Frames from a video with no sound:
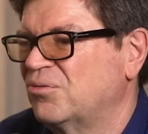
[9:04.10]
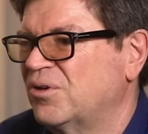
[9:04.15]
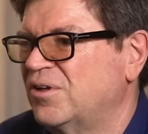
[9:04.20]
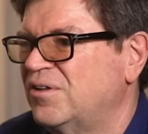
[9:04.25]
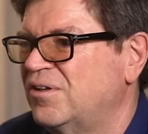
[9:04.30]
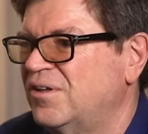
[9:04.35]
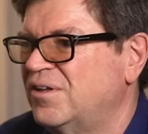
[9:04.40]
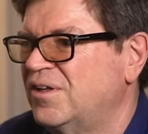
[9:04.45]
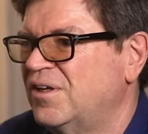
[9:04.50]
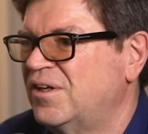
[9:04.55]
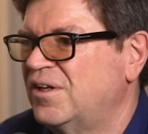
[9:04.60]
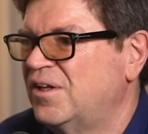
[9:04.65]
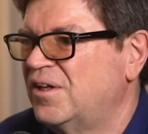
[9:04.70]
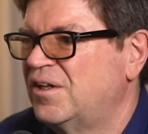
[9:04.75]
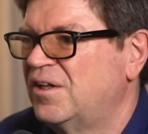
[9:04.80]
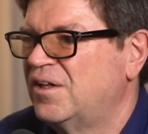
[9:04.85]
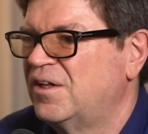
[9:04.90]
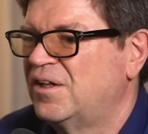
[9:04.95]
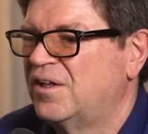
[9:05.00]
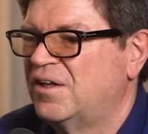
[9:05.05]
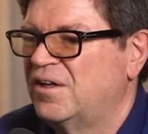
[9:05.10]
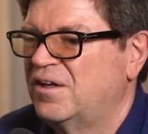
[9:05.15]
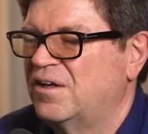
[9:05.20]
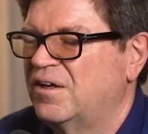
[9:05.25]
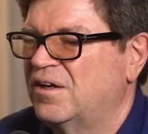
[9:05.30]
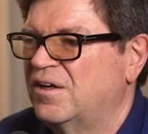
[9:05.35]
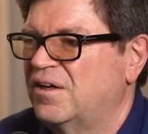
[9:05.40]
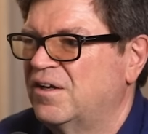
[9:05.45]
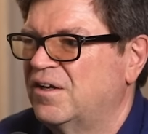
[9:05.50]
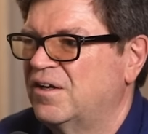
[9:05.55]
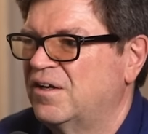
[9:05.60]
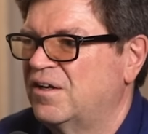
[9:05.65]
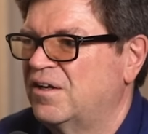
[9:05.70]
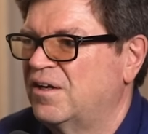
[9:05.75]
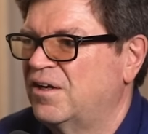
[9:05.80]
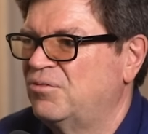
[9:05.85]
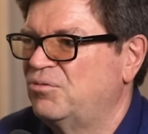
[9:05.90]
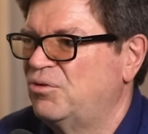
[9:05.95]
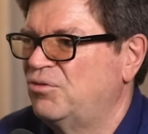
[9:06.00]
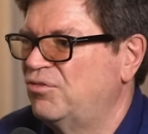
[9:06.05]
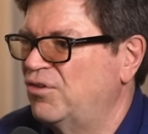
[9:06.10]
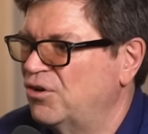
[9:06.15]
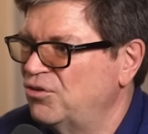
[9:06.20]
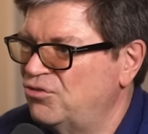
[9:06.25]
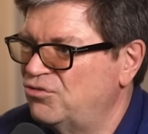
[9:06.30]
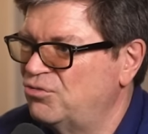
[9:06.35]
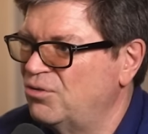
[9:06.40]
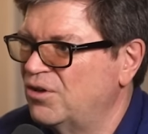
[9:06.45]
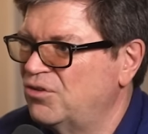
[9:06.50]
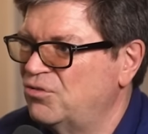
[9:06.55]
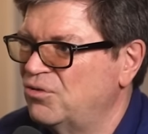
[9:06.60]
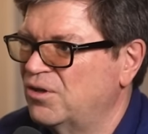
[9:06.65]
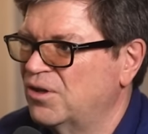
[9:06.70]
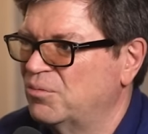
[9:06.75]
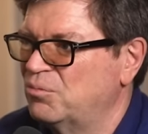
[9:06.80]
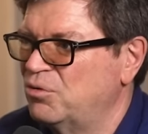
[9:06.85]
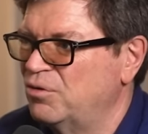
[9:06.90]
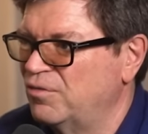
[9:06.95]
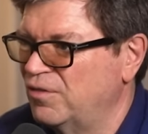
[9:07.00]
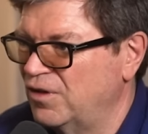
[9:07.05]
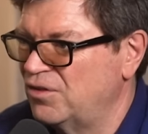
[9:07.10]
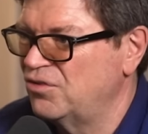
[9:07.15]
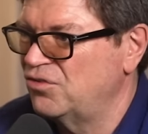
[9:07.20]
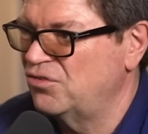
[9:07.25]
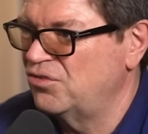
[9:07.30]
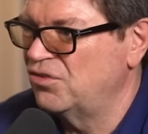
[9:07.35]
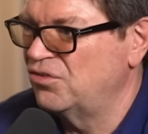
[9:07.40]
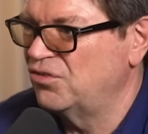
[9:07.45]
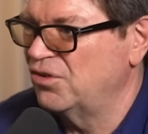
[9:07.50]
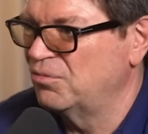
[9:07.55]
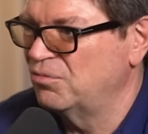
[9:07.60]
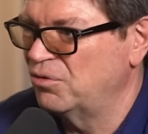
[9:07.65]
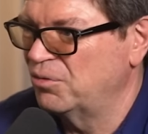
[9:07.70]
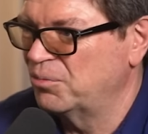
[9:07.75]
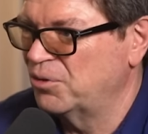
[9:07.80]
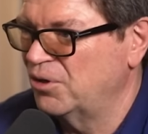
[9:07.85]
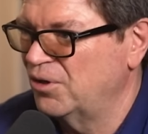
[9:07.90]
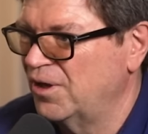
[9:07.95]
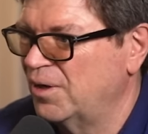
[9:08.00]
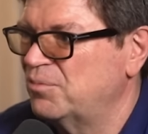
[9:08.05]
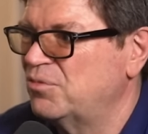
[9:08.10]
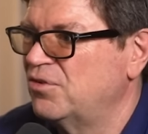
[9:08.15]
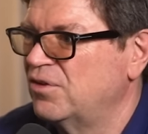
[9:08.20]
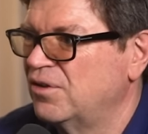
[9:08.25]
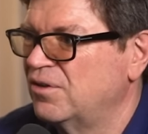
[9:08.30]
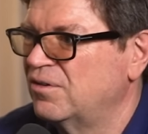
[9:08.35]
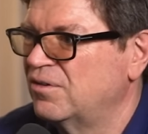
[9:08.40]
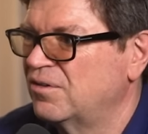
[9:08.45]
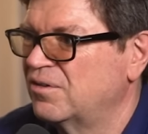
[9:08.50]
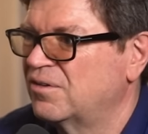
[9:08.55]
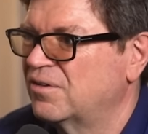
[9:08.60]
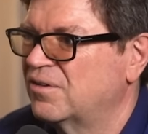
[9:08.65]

one. Uh, and with various tricks, you can prevent the system from collapsing.